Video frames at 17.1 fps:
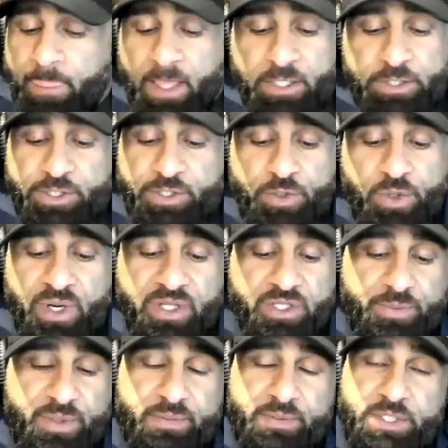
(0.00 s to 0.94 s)
Just do it on the
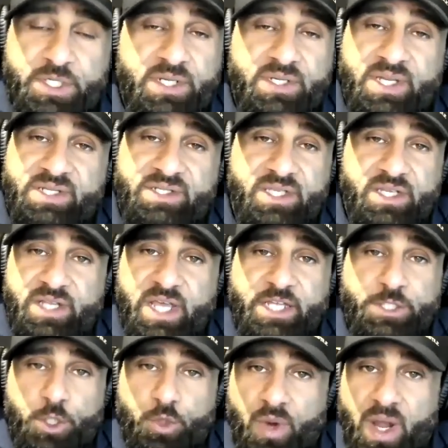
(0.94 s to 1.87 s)
Smith machine, takes the
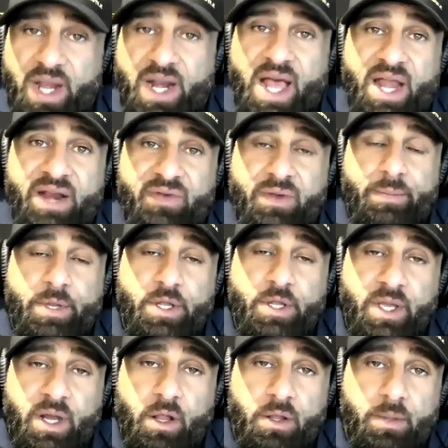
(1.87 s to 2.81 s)
danger right out of it, but you
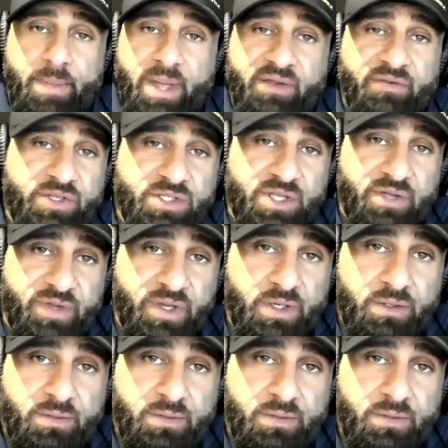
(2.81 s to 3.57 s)
get all the benefits of it.